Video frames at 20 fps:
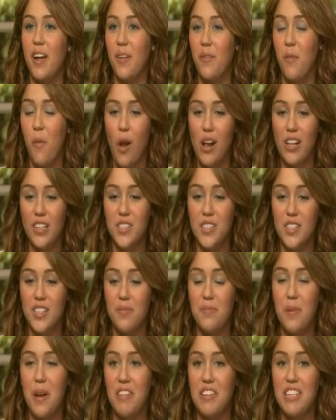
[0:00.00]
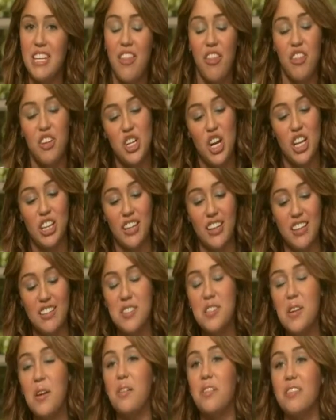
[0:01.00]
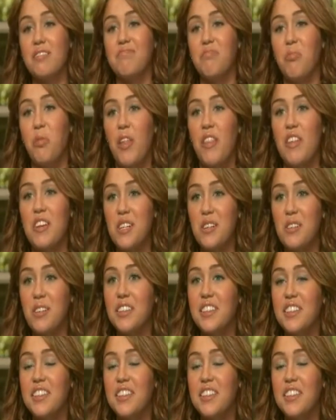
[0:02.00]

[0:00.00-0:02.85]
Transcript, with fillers: and one's about the death of John Lennon. So one of the two.